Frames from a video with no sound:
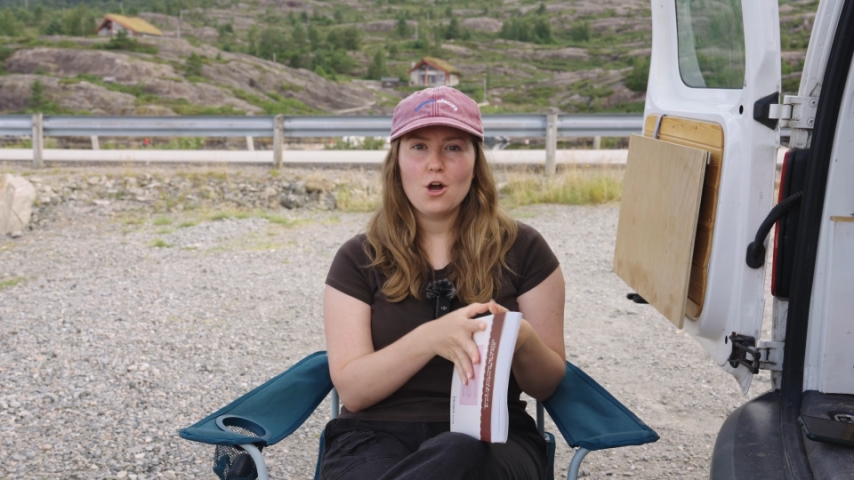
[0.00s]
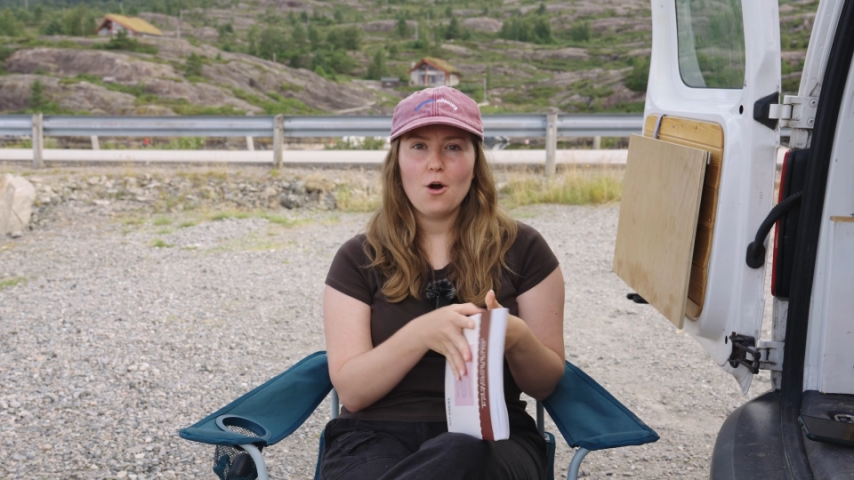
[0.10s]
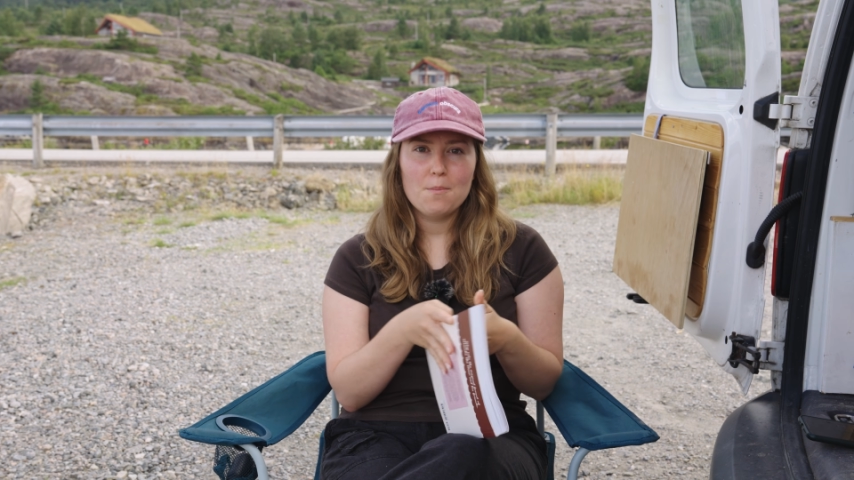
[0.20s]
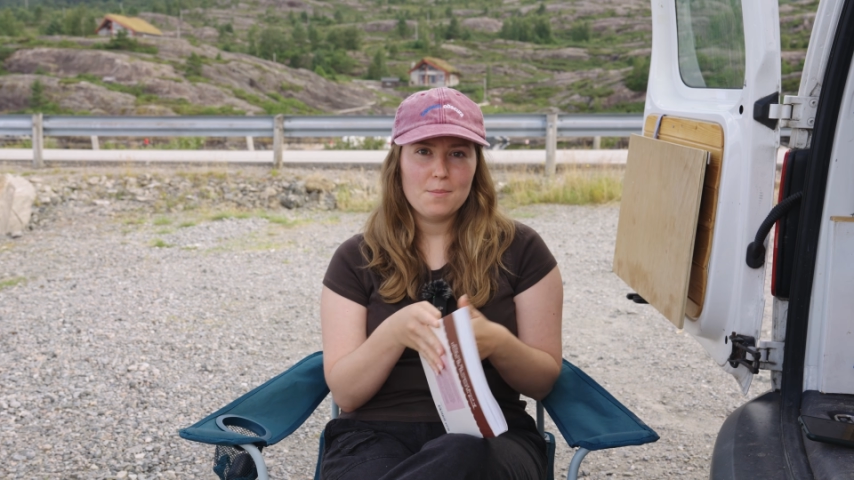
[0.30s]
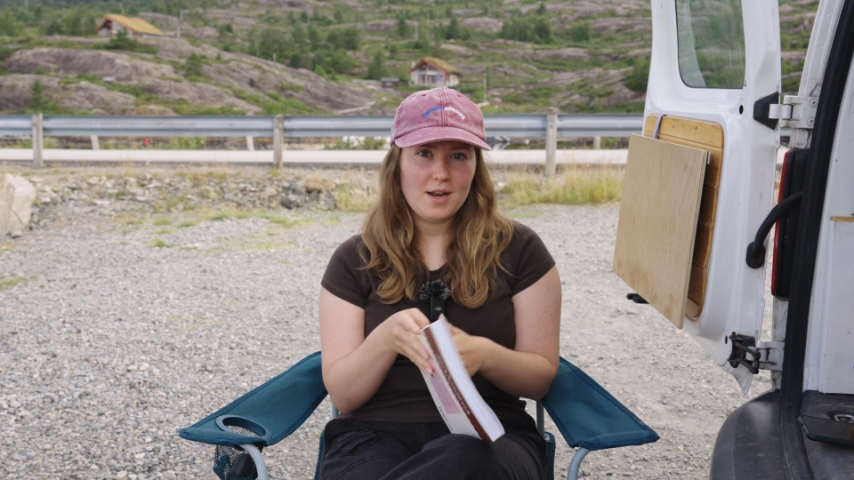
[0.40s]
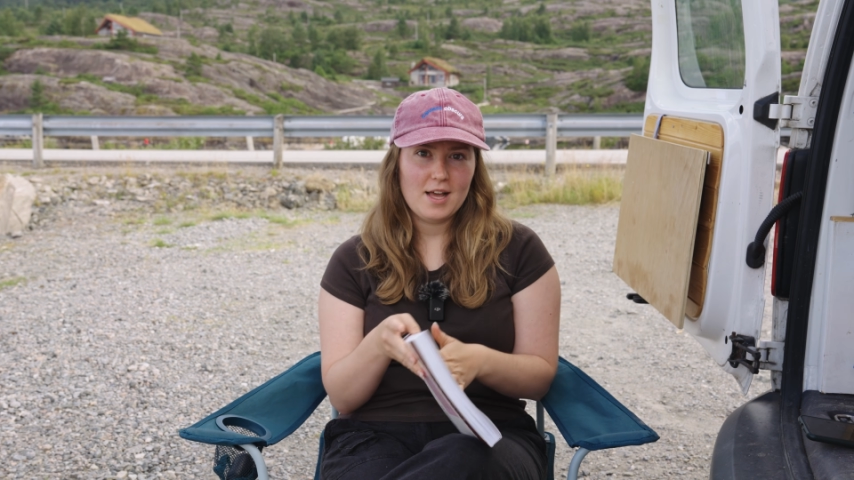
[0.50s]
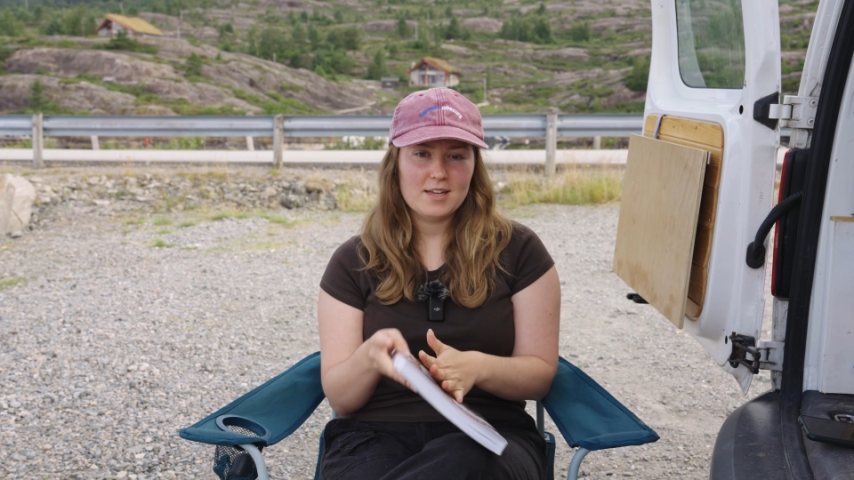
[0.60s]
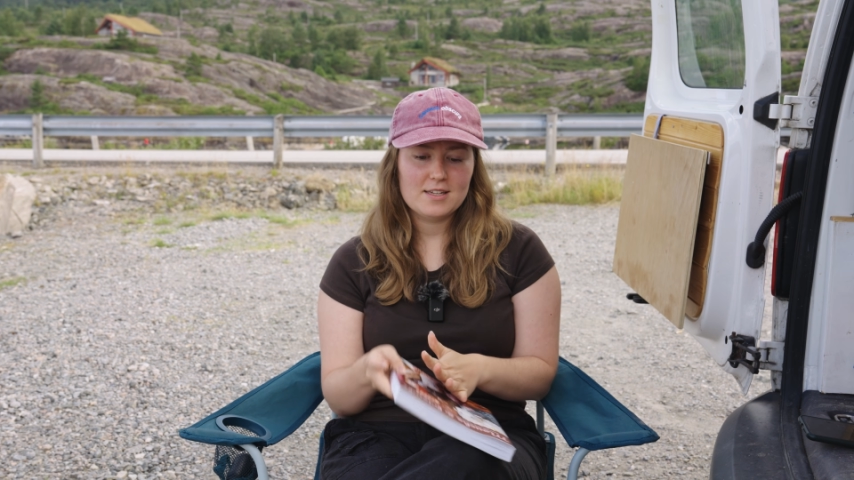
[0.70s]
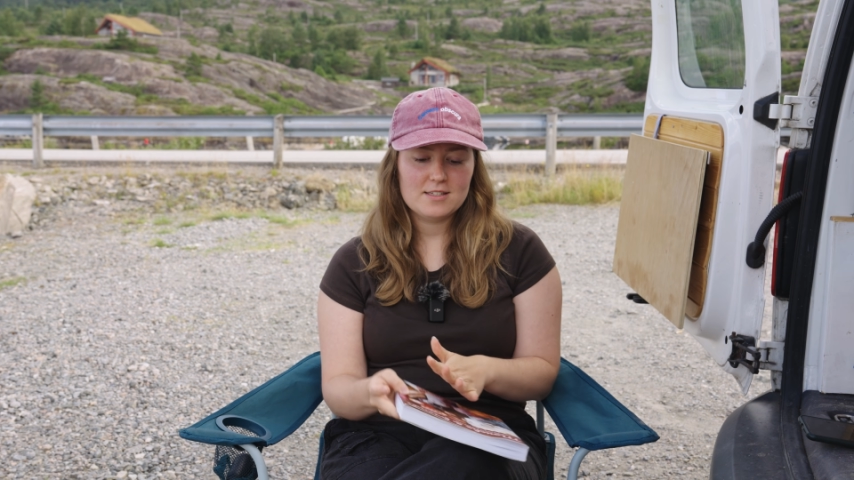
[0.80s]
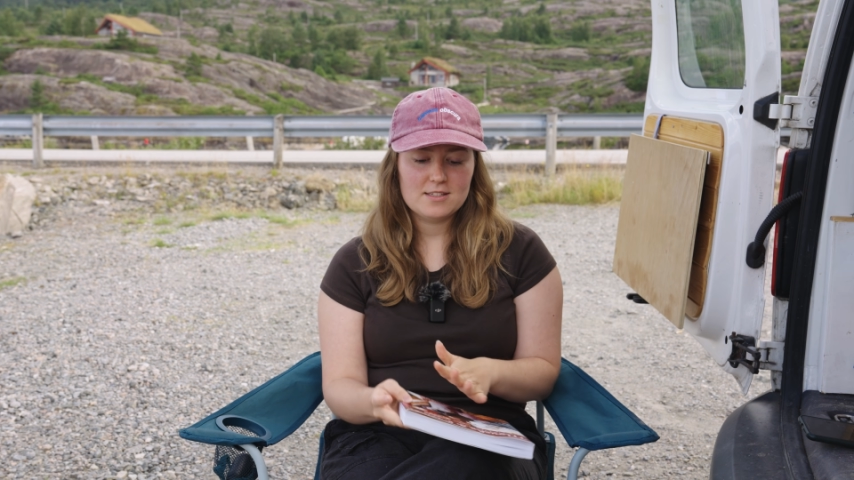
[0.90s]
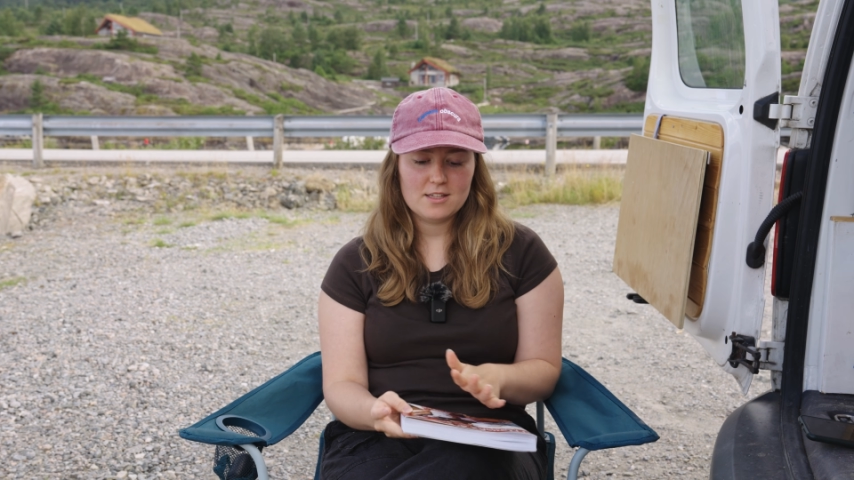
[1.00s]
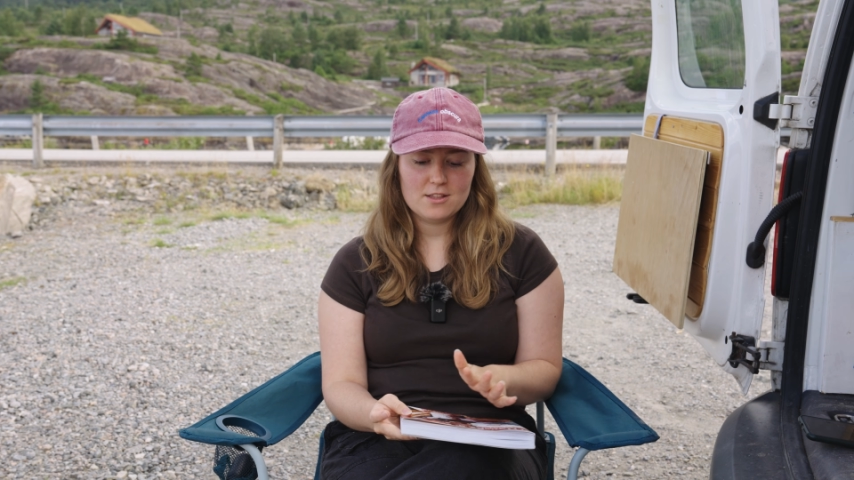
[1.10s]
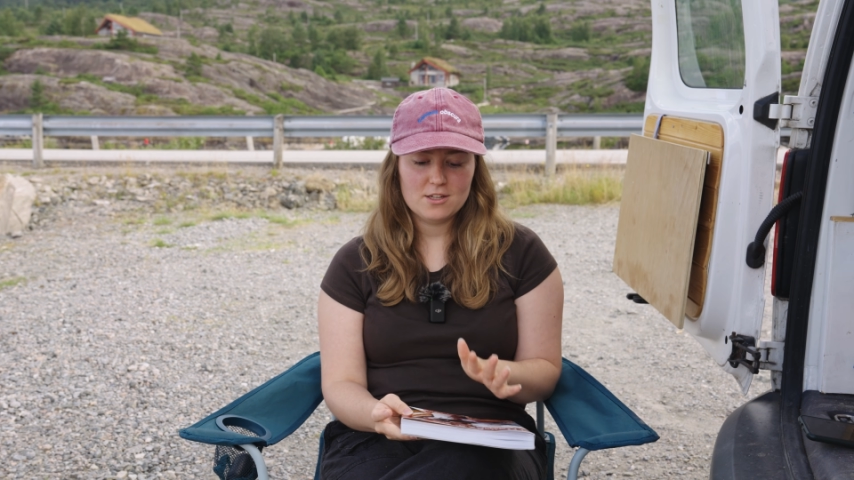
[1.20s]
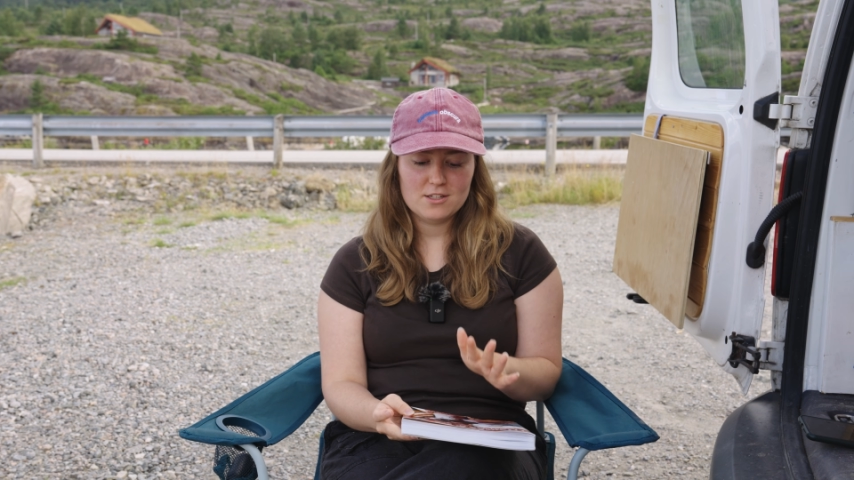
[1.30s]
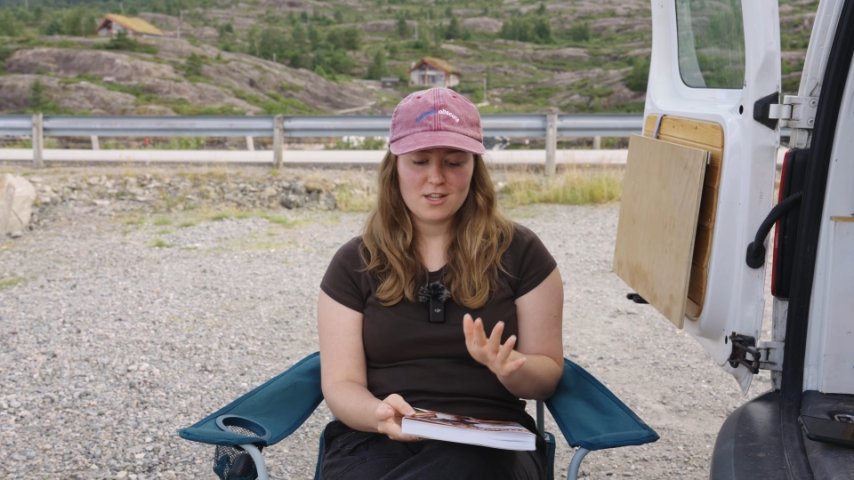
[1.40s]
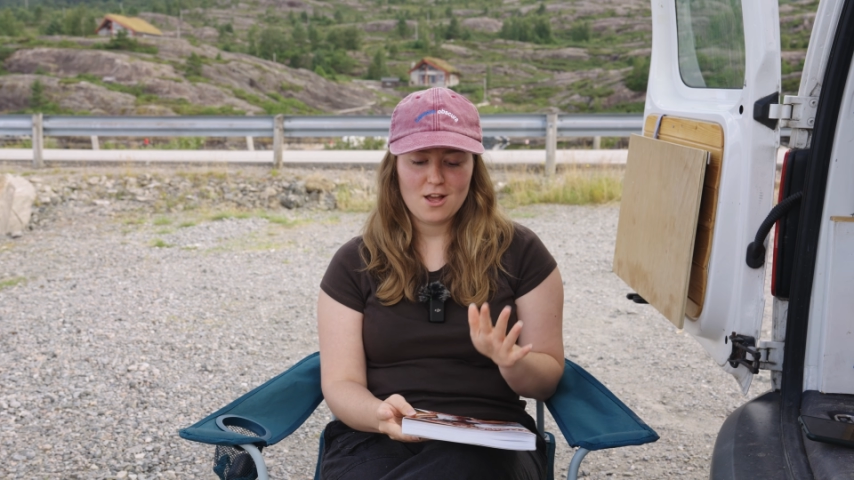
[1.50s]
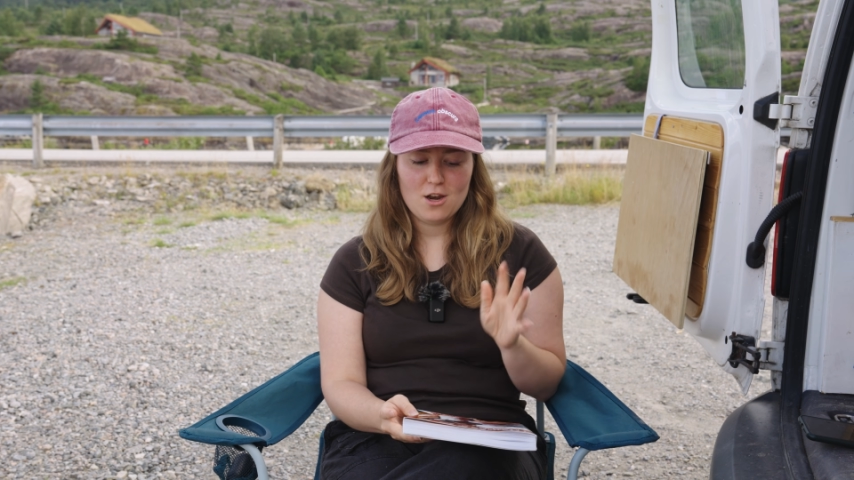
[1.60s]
complex. There's a